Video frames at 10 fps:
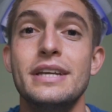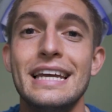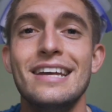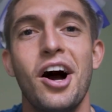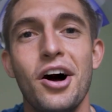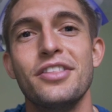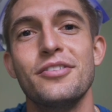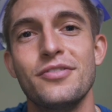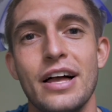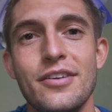get on the
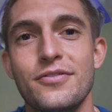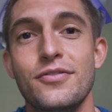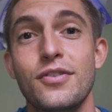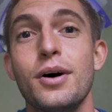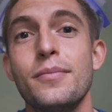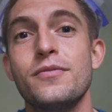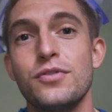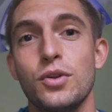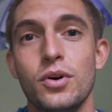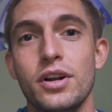flight from
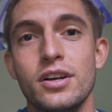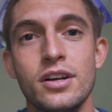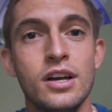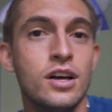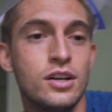Florida